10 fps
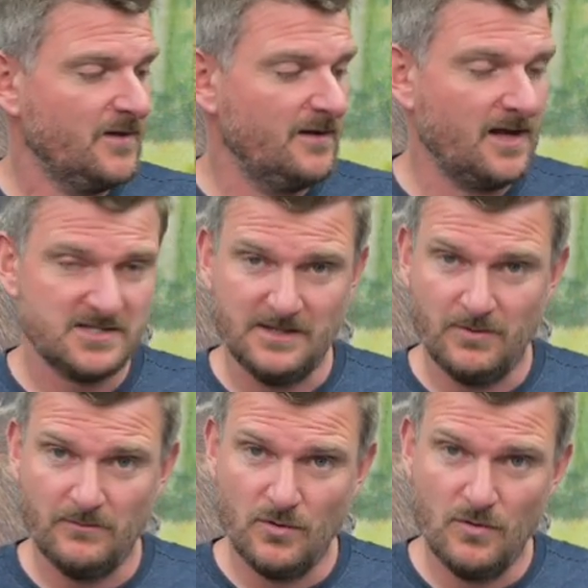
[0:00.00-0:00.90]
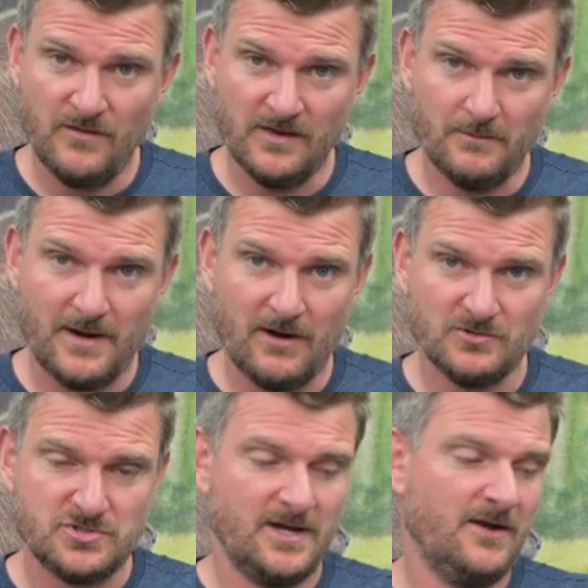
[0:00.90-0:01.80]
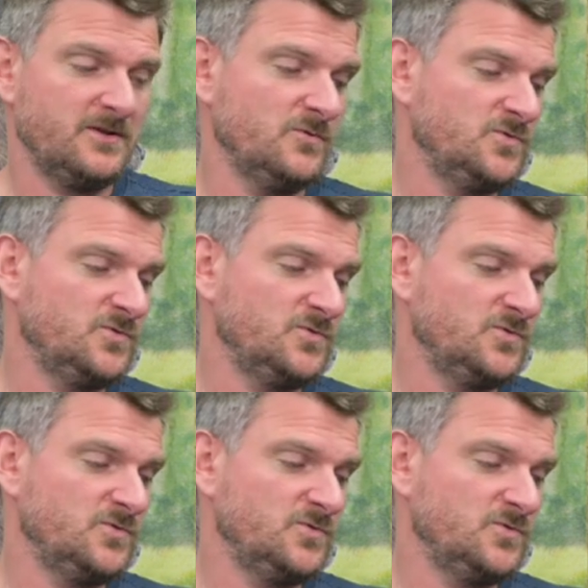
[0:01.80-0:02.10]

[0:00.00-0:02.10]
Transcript: and actually be moving the barrel shroud